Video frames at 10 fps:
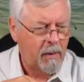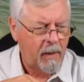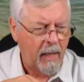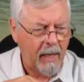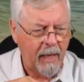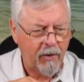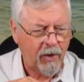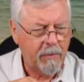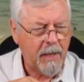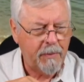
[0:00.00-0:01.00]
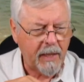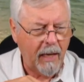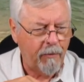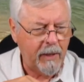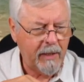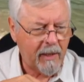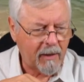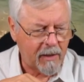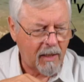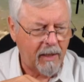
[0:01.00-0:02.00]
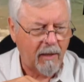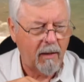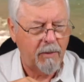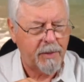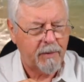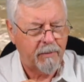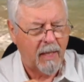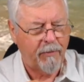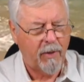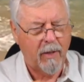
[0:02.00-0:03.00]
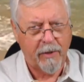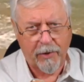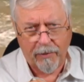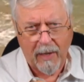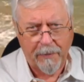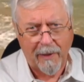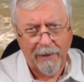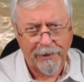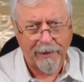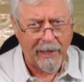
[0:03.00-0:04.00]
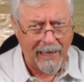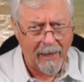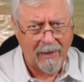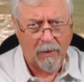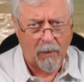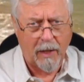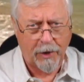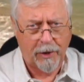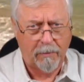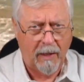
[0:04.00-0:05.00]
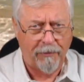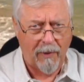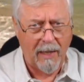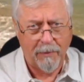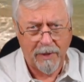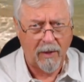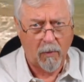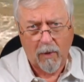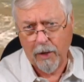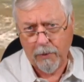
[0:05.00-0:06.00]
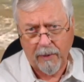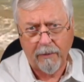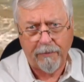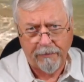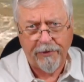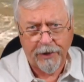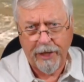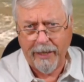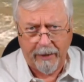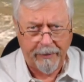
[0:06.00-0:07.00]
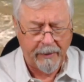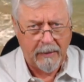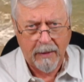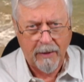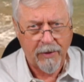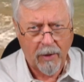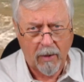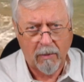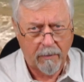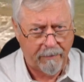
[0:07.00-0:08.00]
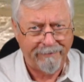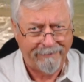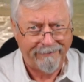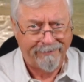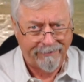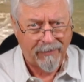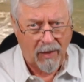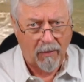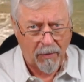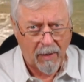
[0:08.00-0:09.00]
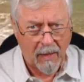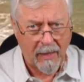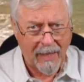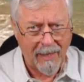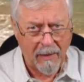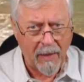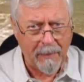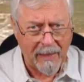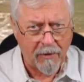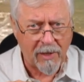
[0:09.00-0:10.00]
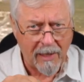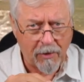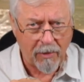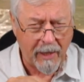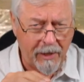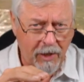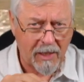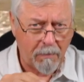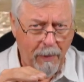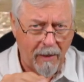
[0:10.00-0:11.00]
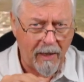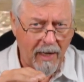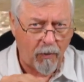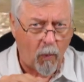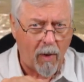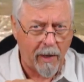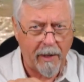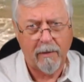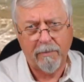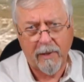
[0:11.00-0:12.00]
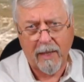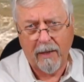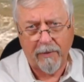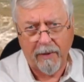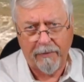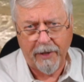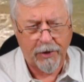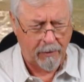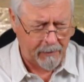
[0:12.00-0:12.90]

And sometimes they get ridiculously close. I've caught a striper literally in the wash. My fly was in the wash when the fish hit it. So, there's literally just barely enough water to cover the fish.